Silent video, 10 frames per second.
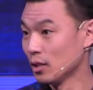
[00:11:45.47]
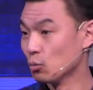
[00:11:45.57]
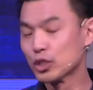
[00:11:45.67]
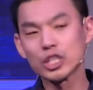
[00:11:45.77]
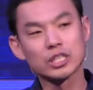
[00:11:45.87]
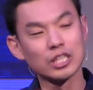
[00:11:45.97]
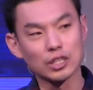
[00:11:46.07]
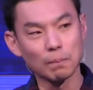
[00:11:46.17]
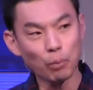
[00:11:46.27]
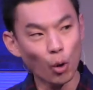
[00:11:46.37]
which is
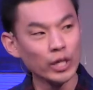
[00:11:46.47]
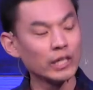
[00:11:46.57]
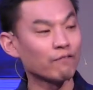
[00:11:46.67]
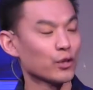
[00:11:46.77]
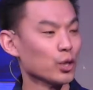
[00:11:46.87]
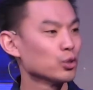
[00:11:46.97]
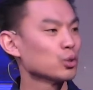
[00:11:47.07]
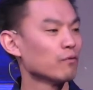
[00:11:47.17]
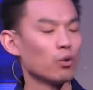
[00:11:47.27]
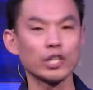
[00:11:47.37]
disappointing for those
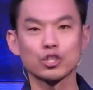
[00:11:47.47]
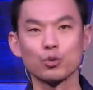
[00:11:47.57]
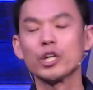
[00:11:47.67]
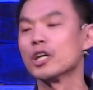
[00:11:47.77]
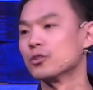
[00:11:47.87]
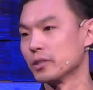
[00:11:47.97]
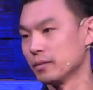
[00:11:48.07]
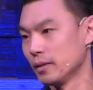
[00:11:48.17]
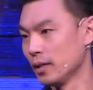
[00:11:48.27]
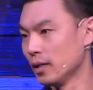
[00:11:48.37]
who have watched 300.
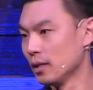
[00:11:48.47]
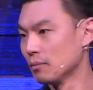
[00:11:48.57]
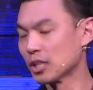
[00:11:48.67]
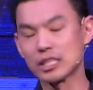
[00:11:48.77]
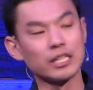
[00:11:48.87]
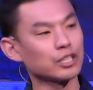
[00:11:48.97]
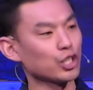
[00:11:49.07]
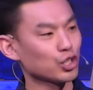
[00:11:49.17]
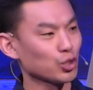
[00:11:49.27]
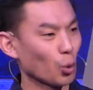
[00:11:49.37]
Because it is
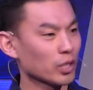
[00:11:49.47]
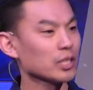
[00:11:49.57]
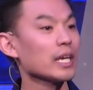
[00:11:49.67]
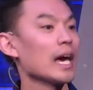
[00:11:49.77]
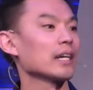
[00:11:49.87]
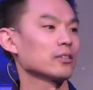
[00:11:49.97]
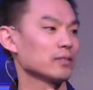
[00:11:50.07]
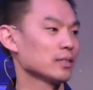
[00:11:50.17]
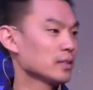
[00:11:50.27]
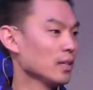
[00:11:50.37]
historically
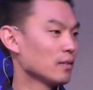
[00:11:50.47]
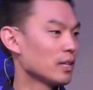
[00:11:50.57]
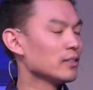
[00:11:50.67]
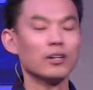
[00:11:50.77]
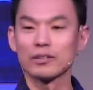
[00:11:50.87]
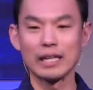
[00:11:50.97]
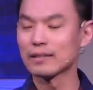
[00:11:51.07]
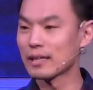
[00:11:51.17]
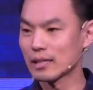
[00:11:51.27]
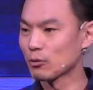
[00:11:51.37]
accurate, right? No,
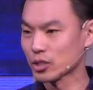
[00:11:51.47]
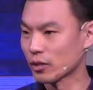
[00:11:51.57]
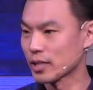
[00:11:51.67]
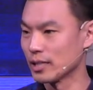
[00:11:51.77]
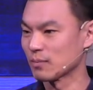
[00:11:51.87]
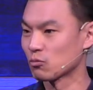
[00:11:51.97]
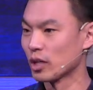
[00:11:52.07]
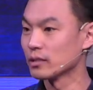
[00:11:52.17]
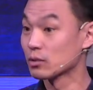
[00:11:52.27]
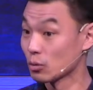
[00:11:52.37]
that was sarcasm,
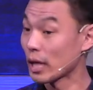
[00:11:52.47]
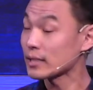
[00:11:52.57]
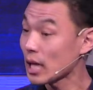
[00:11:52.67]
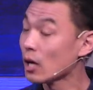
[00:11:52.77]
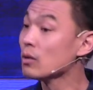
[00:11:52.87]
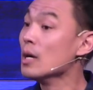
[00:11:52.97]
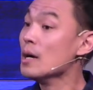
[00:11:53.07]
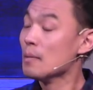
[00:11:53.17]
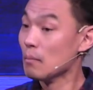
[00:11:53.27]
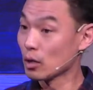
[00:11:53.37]
right? So that's how
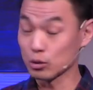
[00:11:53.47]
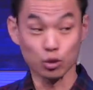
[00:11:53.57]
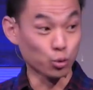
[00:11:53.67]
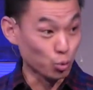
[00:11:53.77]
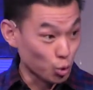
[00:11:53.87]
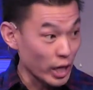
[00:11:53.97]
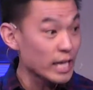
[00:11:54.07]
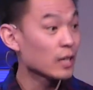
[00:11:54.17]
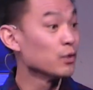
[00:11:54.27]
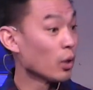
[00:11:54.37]

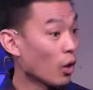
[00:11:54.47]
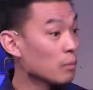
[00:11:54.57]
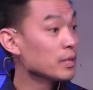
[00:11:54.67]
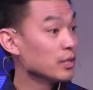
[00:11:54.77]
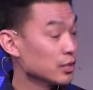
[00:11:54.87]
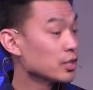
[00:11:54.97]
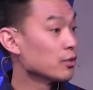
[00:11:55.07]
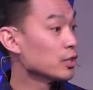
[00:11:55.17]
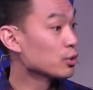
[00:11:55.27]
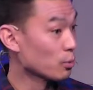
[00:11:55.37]
great of an army the
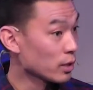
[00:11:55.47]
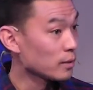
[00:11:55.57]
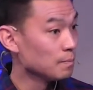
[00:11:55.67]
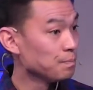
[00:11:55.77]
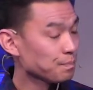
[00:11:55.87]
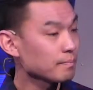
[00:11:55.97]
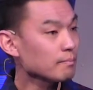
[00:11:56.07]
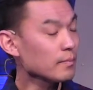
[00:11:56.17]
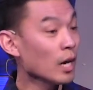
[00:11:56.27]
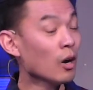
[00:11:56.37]
Assyrians were.
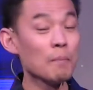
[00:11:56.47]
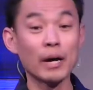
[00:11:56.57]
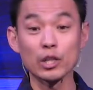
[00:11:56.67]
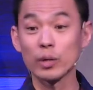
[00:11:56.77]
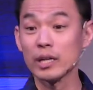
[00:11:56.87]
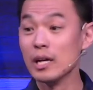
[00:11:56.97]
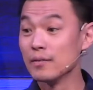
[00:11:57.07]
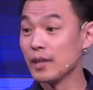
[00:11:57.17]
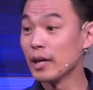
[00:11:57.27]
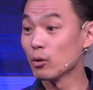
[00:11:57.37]
Oh, and by the way,
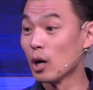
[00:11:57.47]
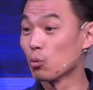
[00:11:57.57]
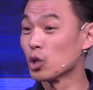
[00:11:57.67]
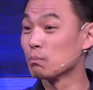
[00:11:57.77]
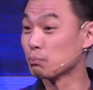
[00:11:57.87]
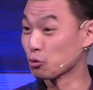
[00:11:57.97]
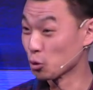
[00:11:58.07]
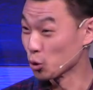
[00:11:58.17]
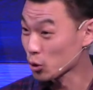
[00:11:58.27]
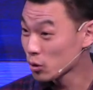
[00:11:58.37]
they were
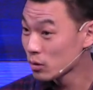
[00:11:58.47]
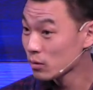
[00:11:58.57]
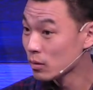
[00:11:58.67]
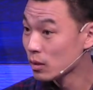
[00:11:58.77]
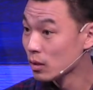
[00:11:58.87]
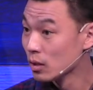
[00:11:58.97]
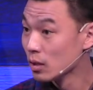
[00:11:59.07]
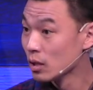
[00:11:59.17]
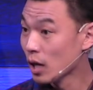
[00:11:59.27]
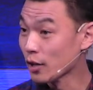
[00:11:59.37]
brutal.
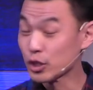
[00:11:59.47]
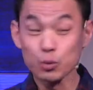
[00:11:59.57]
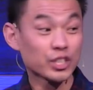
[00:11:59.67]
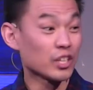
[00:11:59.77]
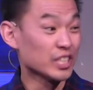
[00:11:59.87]
This was their